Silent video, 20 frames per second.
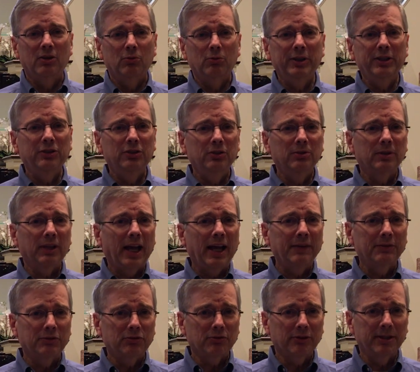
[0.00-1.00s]
We do
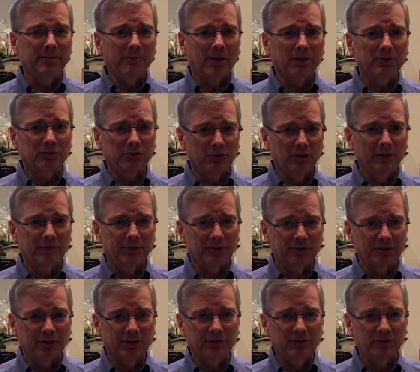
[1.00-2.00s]
live stream our
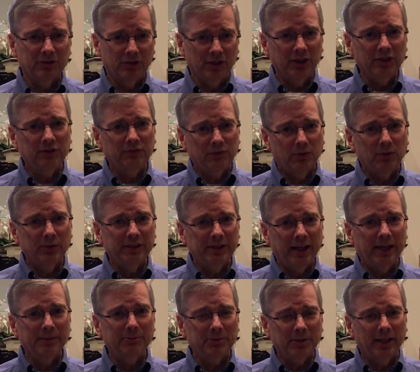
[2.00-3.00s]
services just for
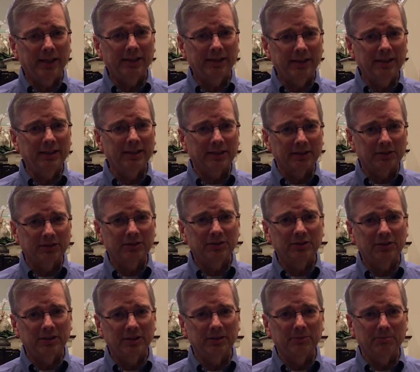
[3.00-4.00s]
times like
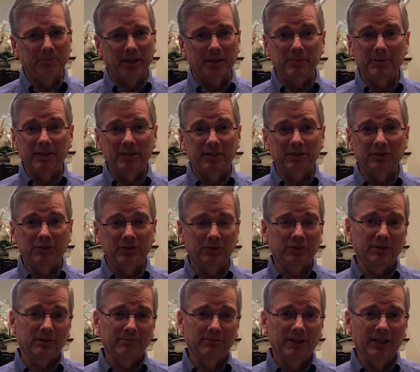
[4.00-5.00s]
this, and maybe this
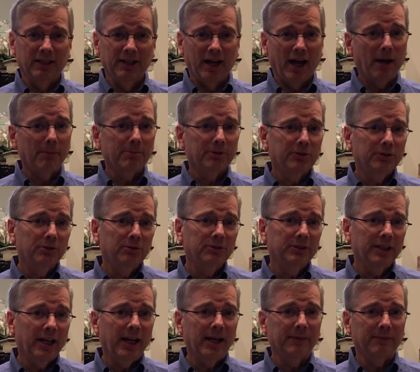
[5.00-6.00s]
is an opportune
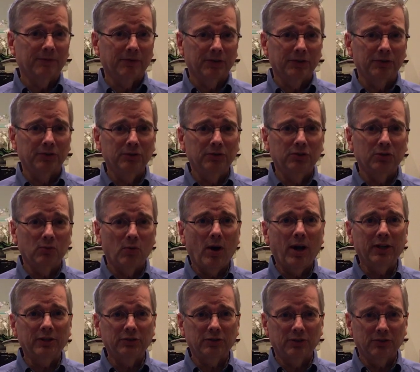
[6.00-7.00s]
time for you to
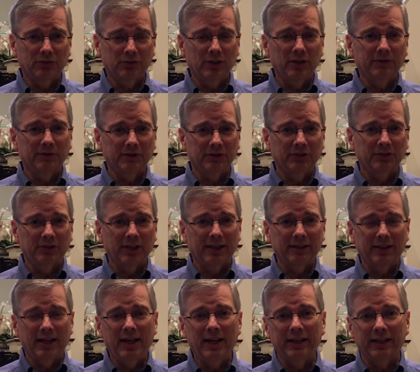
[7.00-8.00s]
watch the services
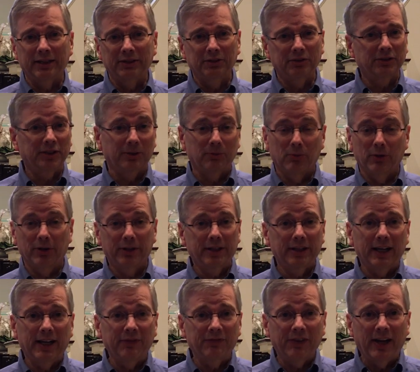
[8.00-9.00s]
online. You say, where
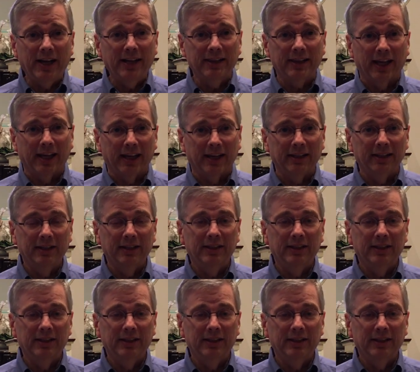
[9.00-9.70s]
can I find that?